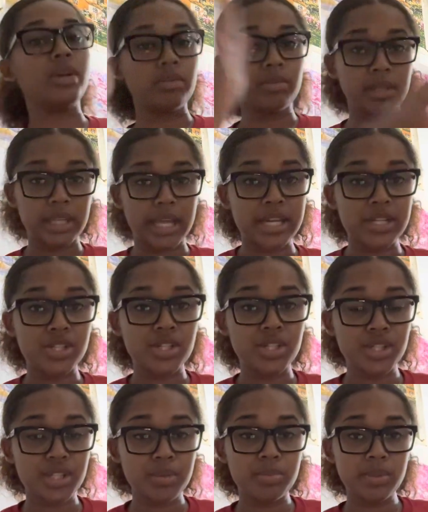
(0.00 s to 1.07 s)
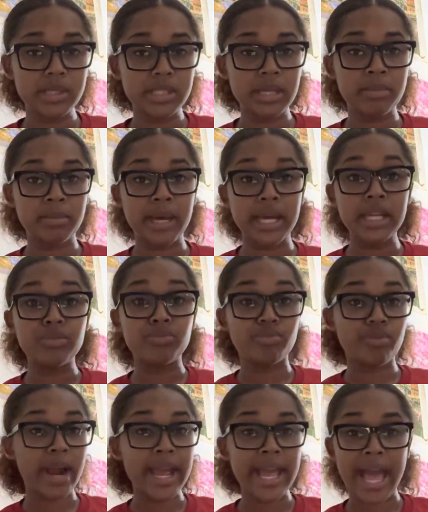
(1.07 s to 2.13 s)
a relationship with somebody
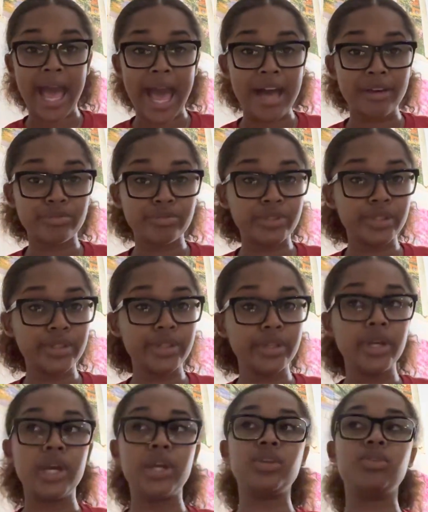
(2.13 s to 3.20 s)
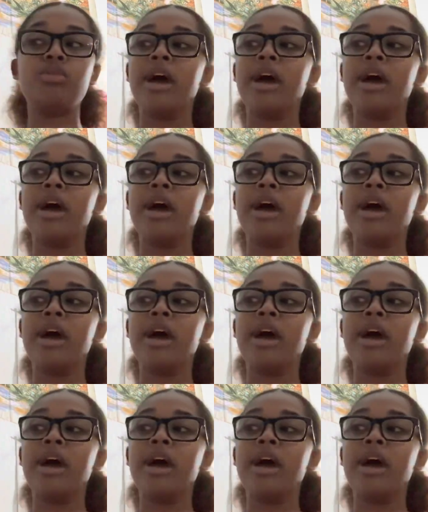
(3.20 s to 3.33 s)
right after, you